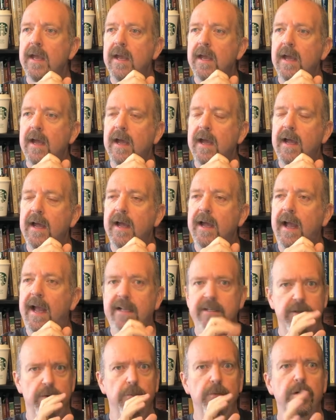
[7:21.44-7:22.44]
uh,
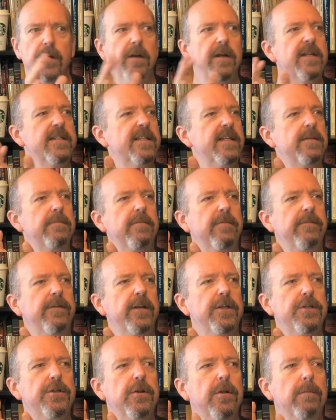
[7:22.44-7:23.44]
as it were, is that the
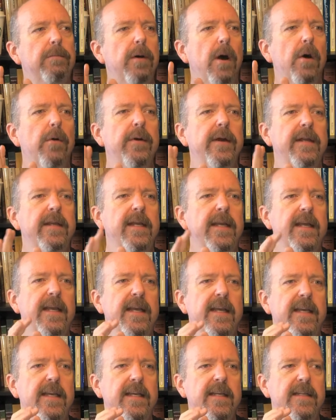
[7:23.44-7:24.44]
professional poet
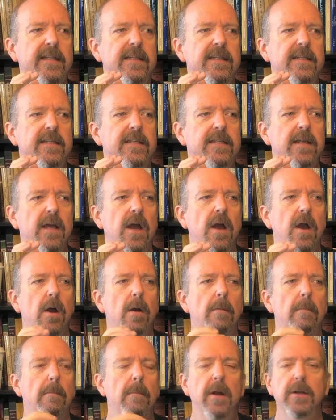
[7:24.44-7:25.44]
is
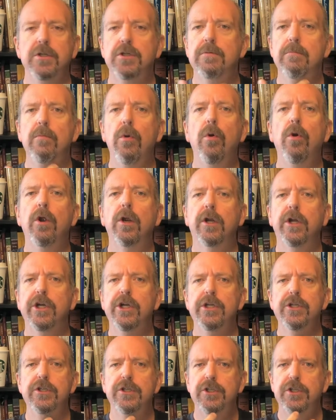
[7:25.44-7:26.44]
much more
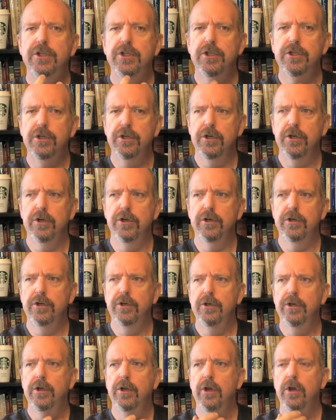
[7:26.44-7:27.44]

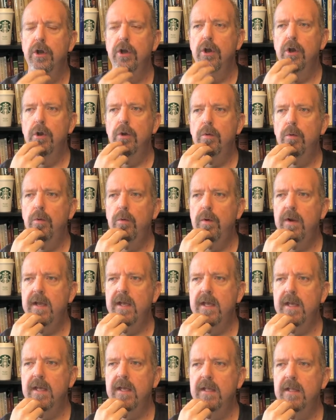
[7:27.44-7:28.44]
concerned
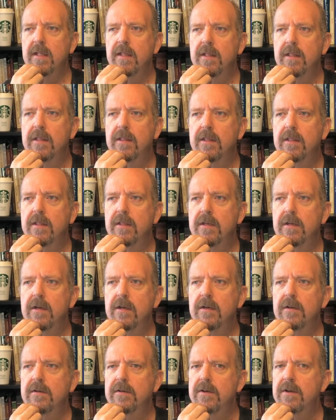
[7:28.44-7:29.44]
with
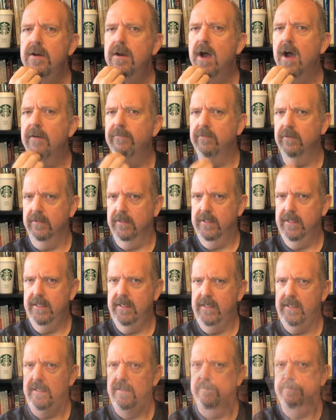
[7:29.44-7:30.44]

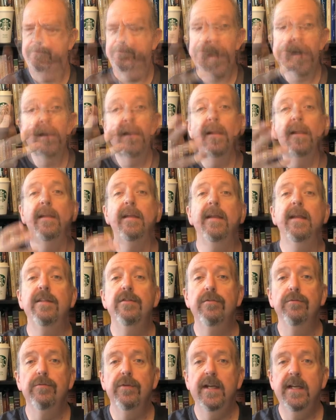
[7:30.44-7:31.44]
novelty. In
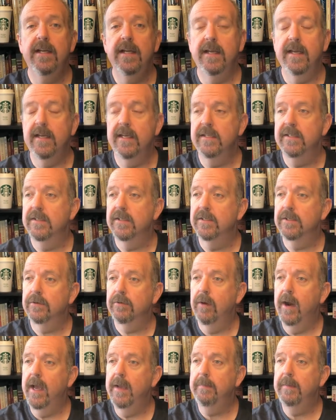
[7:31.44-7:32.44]
the reading, he's
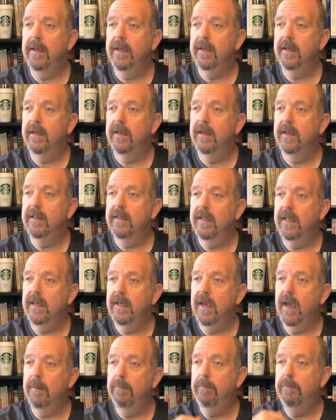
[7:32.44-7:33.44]
describing the
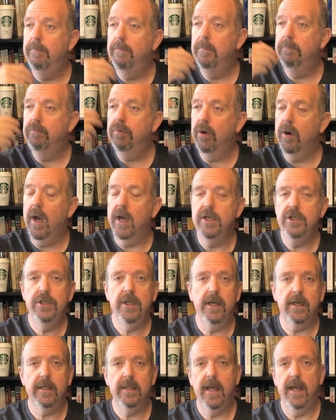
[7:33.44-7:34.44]
a
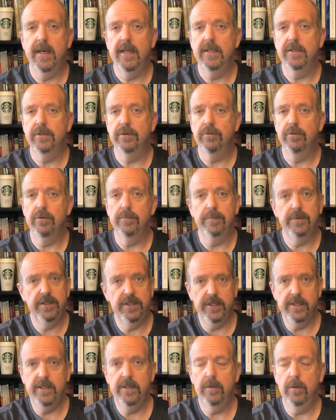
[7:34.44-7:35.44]
project that his group
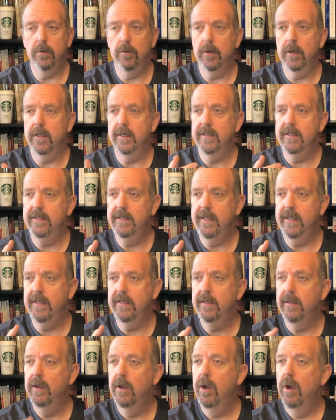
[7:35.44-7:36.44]
City Lore
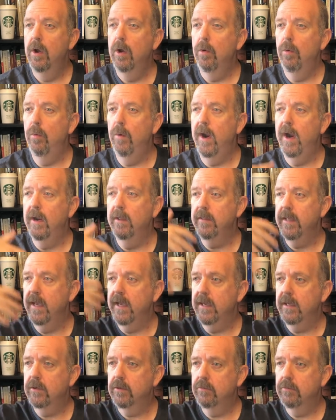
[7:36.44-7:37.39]
did, where they